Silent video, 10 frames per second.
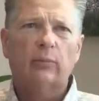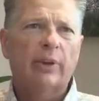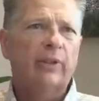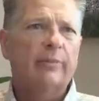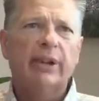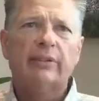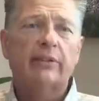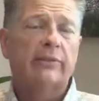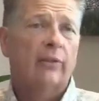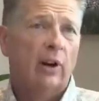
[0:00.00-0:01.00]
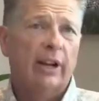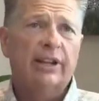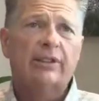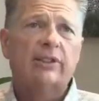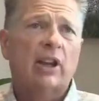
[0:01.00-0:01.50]
whether it be into the Far
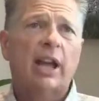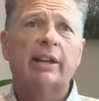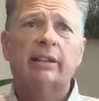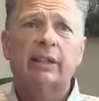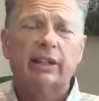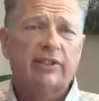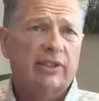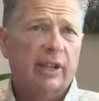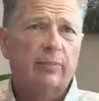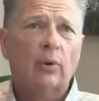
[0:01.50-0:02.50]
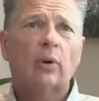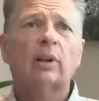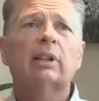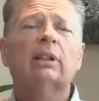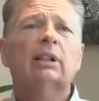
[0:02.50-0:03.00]
East, China, Singapore.